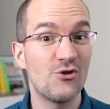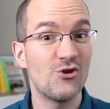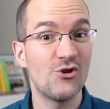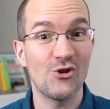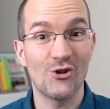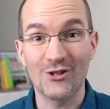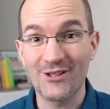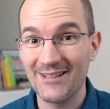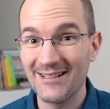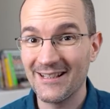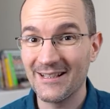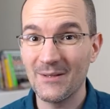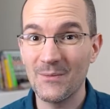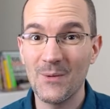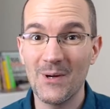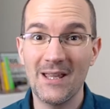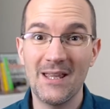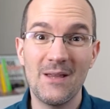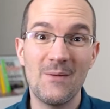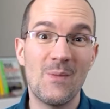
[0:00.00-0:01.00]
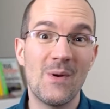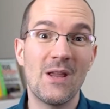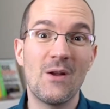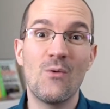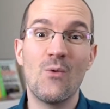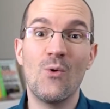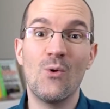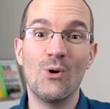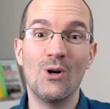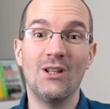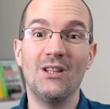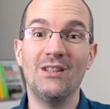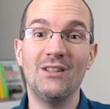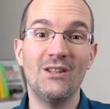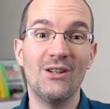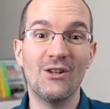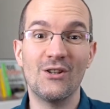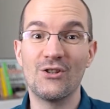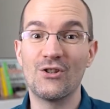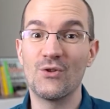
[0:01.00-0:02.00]
just like the way we all
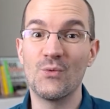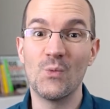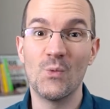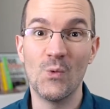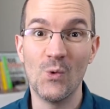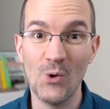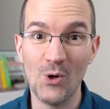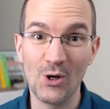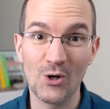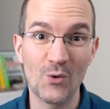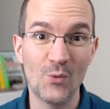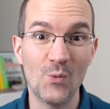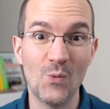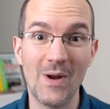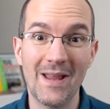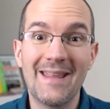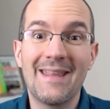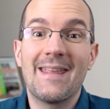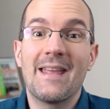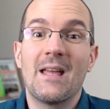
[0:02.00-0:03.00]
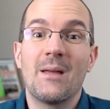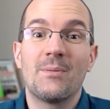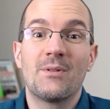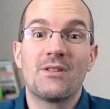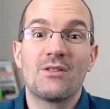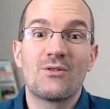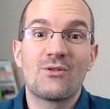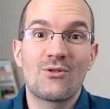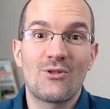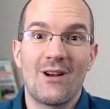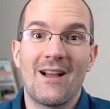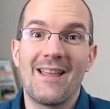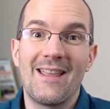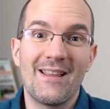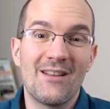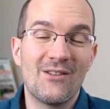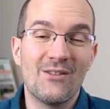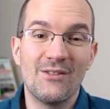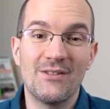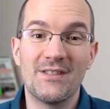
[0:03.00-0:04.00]
learned to walk. We kept
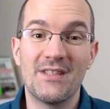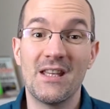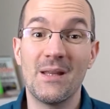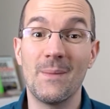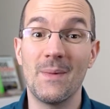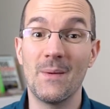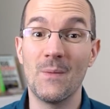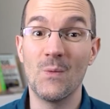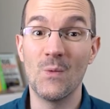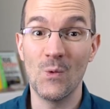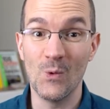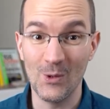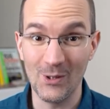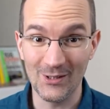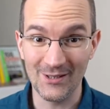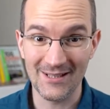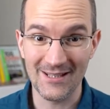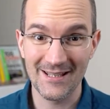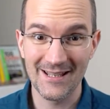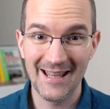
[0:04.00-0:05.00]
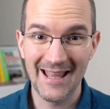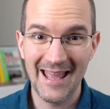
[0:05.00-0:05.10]
trying until it worked.